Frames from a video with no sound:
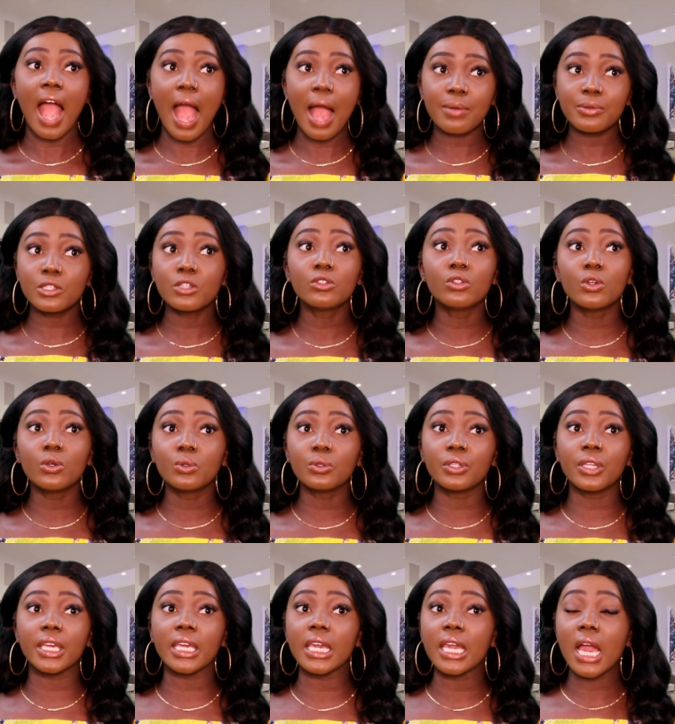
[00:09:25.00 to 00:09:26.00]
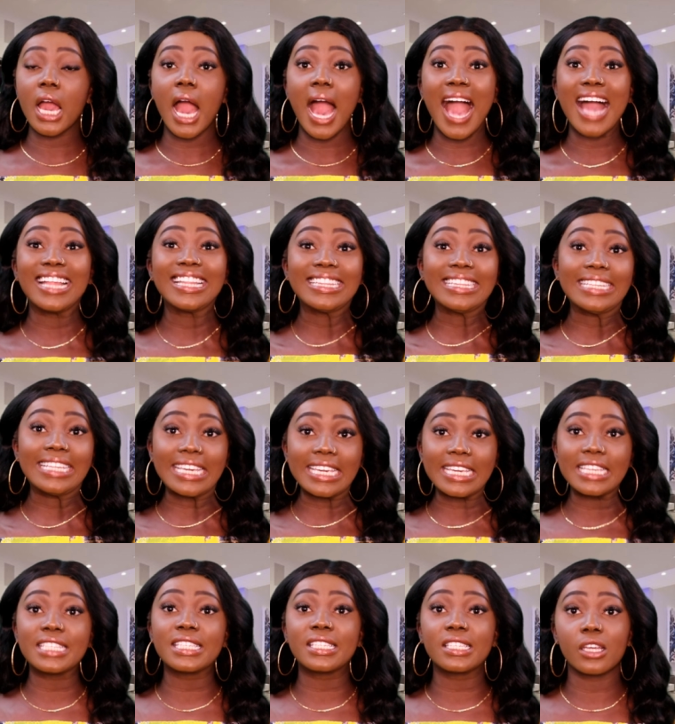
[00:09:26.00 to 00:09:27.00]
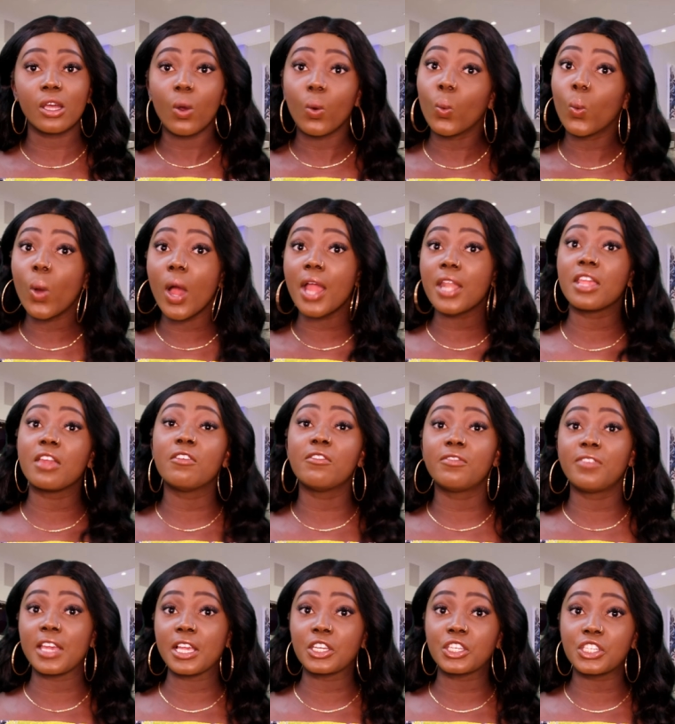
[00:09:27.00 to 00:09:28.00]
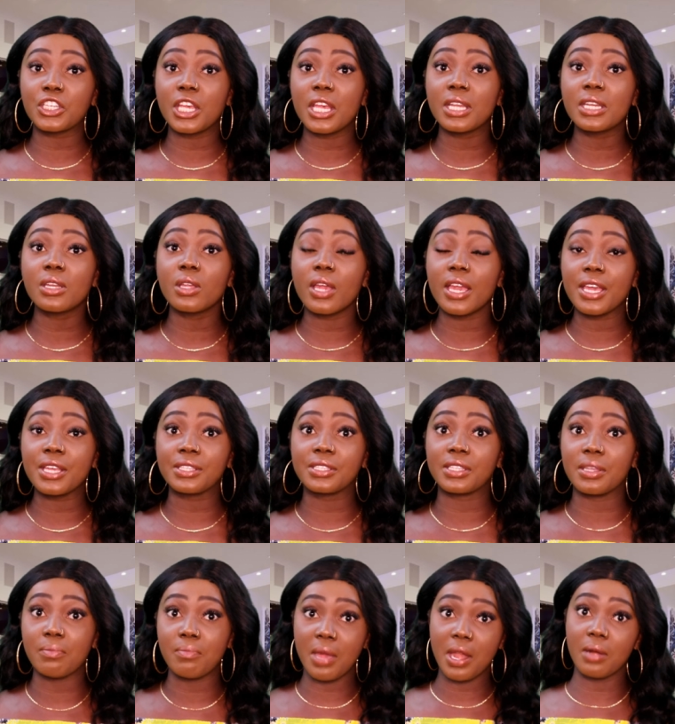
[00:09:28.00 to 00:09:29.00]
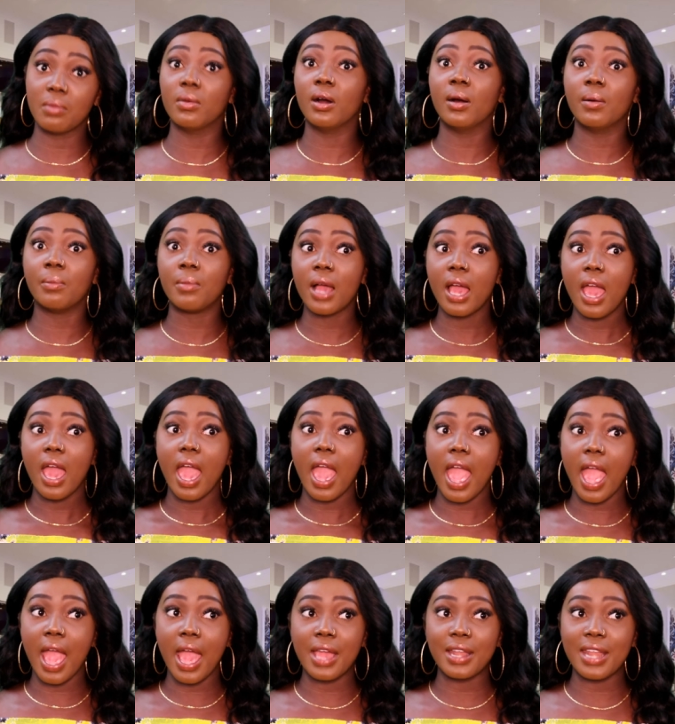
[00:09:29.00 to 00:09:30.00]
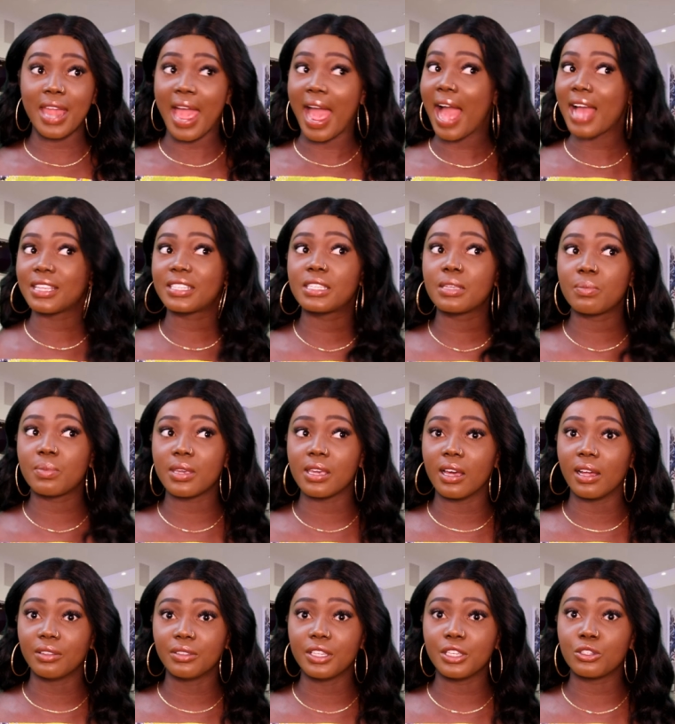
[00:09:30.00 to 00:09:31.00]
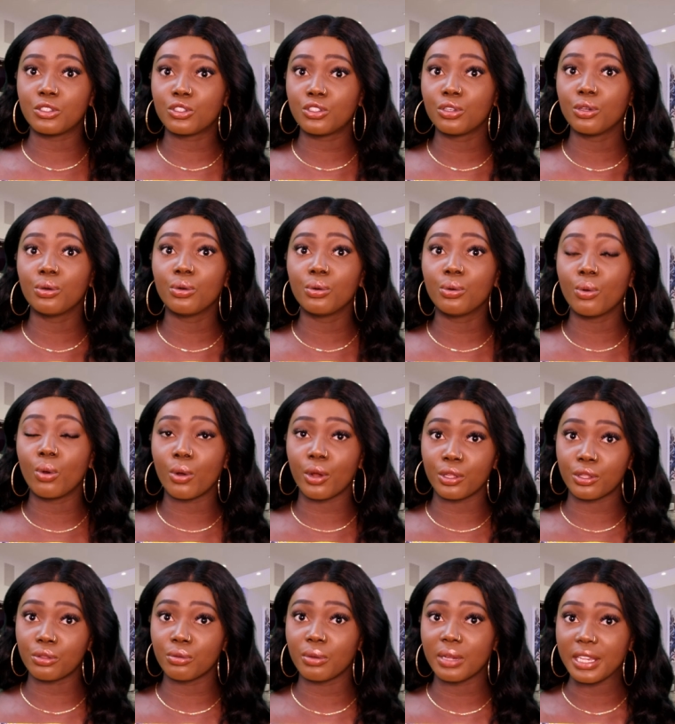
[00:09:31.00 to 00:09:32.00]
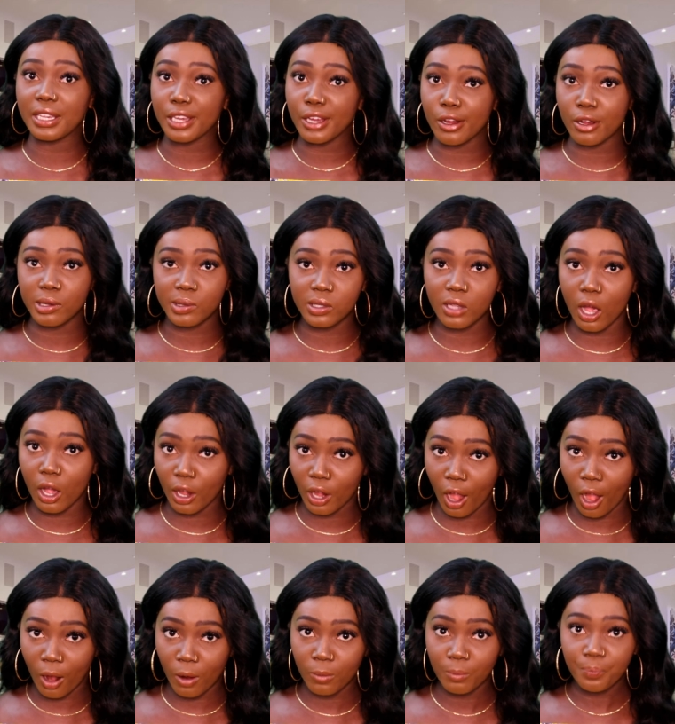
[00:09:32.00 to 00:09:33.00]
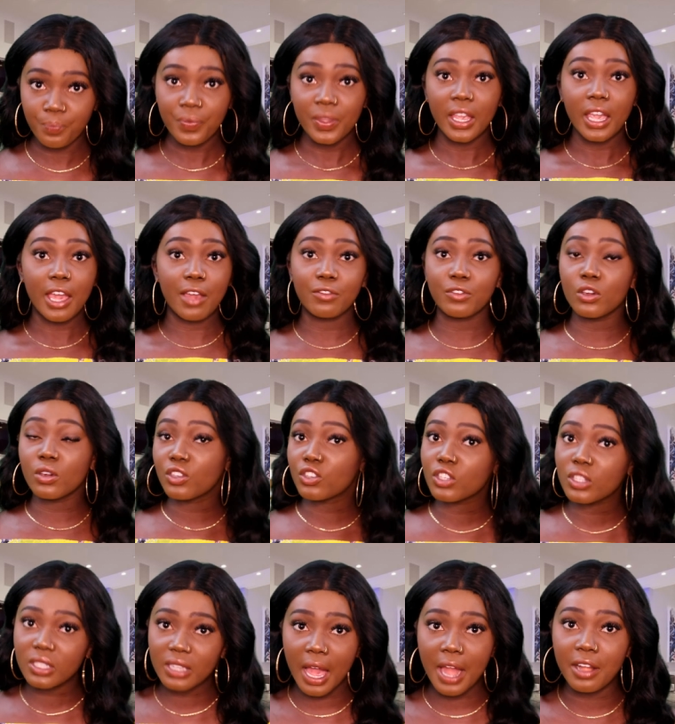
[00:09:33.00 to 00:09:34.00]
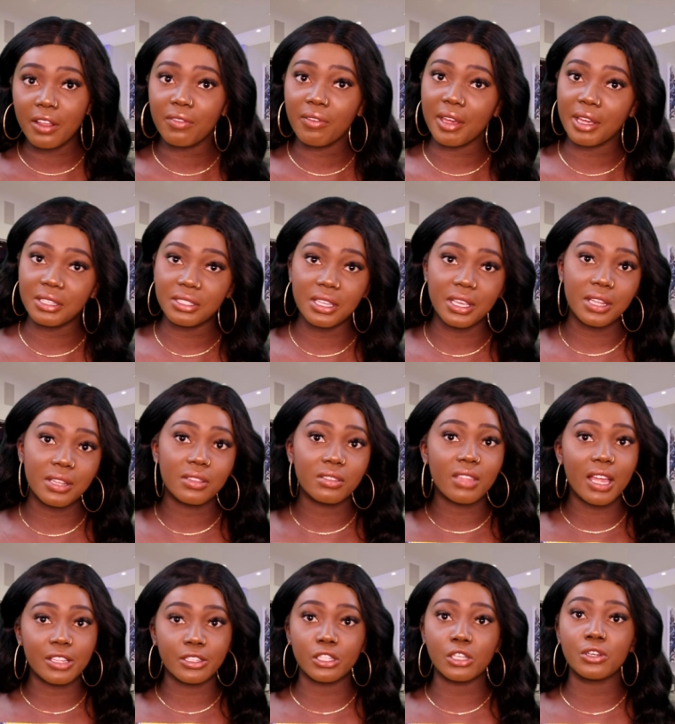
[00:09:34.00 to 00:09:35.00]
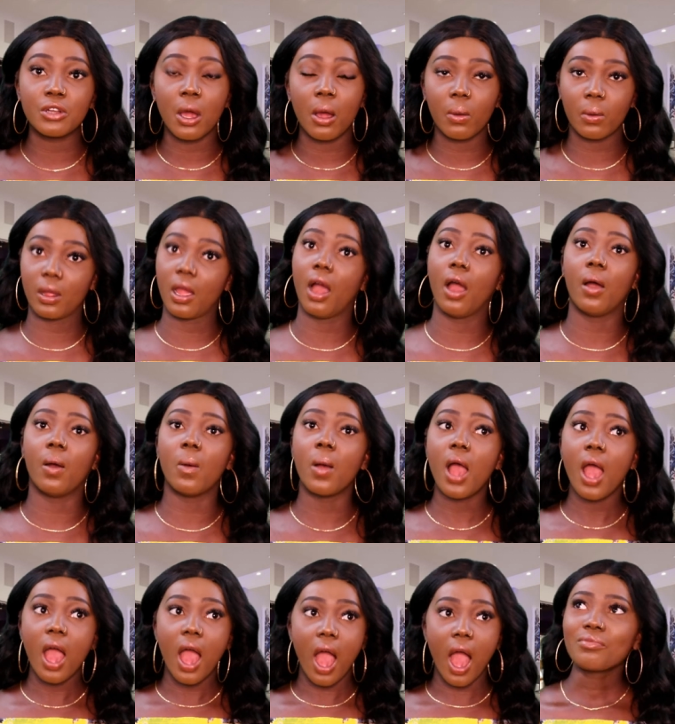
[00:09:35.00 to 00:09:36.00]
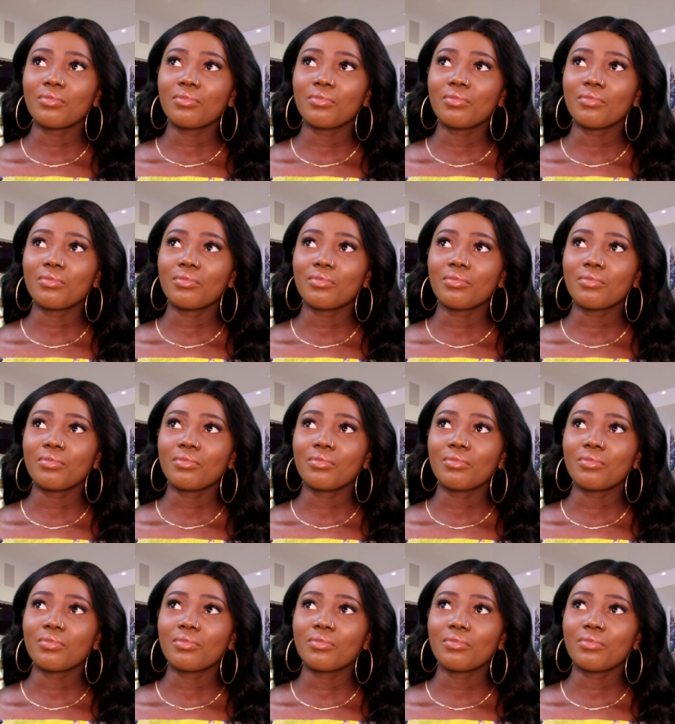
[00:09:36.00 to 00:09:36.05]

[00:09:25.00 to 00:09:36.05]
Absolutely, at least one eviction is the minimum, and it has to be at least two or three years ago. If you just got evicted, that's a no-go.